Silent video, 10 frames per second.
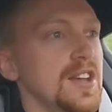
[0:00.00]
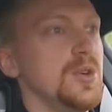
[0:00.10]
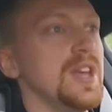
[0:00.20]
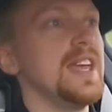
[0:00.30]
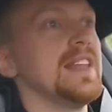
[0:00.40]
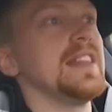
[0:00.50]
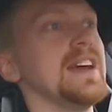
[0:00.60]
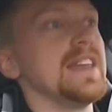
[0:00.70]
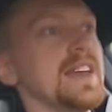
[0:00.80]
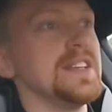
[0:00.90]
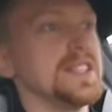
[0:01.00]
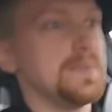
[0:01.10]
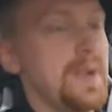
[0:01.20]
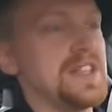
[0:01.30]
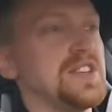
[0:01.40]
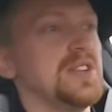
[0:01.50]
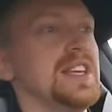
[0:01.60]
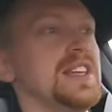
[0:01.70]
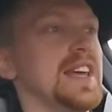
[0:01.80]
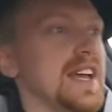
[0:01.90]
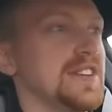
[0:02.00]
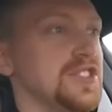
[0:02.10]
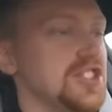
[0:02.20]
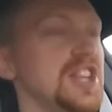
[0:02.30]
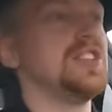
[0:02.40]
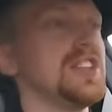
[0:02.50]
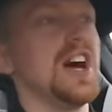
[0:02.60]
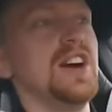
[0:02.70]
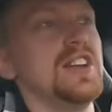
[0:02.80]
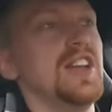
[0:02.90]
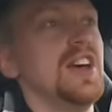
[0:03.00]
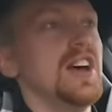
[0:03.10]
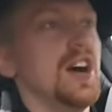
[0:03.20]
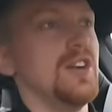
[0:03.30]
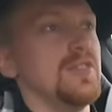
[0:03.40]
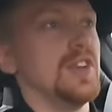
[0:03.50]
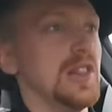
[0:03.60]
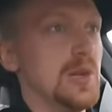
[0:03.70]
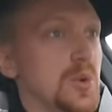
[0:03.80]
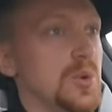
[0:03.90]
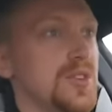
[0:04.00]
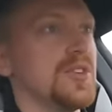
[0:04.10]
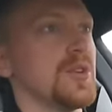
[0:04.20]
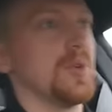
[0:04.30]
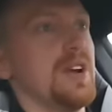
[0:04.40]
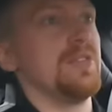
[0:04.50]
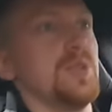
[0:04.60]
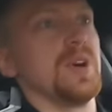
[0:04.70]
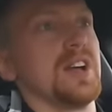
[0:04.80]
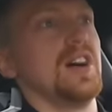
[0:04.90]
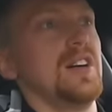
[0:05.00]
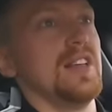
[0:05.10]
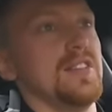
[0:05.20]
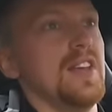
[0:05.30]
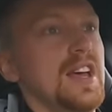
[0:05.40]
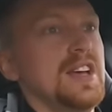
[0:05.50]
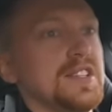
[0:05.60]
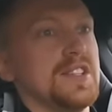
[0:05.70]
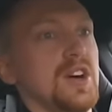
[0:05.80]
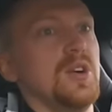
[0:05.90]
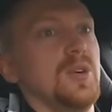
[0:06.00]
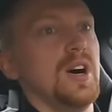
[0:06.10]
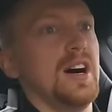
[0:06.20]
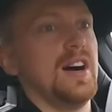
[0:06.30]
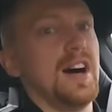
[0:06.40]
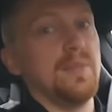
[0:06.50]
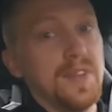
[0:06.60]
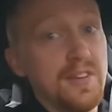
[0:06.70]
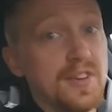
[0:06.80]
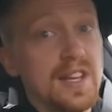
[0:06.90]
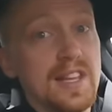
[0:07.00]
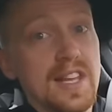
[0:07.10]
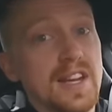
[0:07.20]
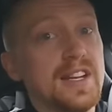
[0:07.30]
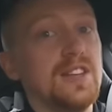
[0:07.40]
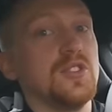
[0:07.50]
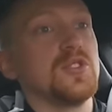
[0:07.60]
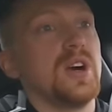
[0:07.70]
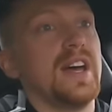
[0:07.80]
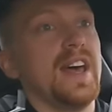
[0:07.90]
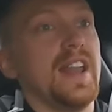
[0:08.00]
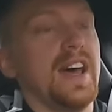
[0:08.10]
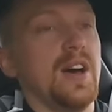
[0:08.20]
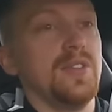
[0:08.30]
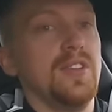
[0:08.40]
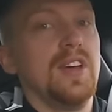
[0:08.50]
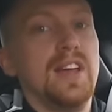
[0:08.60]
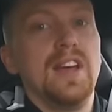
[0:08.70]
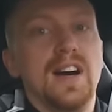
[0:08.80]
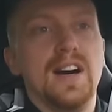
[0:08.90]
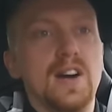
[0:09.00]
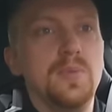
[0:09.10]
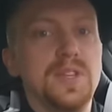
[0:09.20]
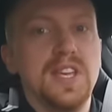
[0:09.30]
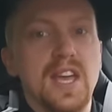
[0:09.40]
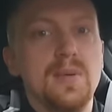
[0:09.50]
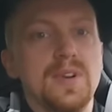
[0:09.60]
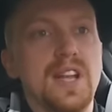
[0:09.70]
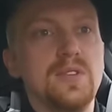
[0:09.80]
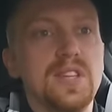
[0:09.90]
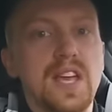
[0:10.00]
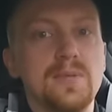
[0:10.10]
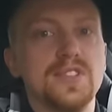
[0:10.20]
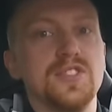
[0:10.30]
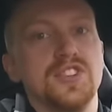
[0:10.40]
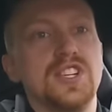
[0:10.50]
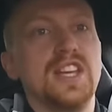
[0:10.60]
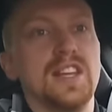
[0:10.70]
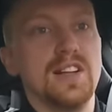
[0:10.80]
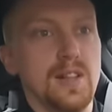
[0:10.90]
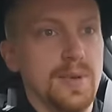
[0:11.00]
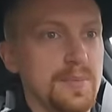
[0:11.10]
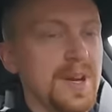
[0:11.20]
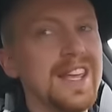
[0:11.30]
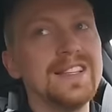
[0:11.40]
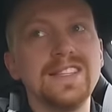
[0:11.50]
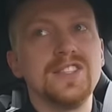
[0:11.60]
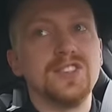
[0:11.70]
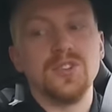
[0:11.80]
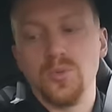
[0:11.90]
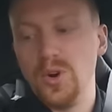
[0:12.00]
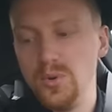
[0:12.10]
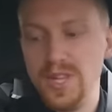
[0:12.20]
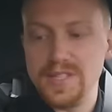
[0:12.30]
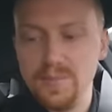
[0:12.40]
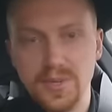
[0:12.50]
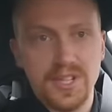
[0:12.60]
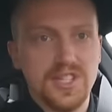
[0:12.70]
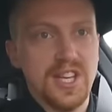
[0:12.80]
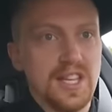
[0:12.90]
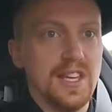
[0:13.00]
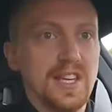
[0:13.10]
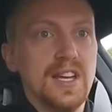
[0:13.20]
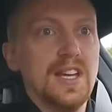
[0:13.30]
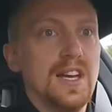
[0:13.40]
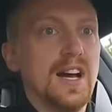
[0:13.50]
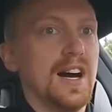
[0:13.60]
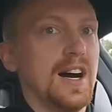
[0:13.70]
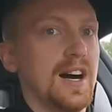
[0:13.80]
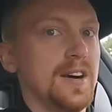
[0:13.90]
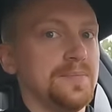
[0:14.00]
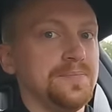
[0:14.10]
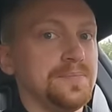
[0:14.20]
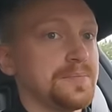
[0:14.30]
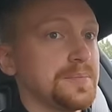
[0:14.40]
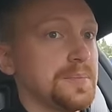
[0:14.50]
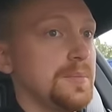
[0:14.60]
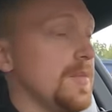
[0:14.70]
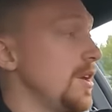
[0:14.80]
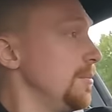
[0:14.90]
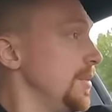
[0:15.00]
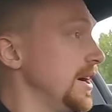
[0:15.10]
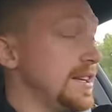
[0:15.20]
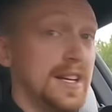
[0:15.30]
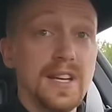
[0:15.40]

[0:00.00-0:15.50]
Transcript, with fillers: you can get like especially like a shit ton of loot or whatever you want to call it. So uh, I'm definitely gonna need to try that out. I hope the camera now the camera starts shaking a little bit, but I guess it's just the road that's pretty shaky. Um, but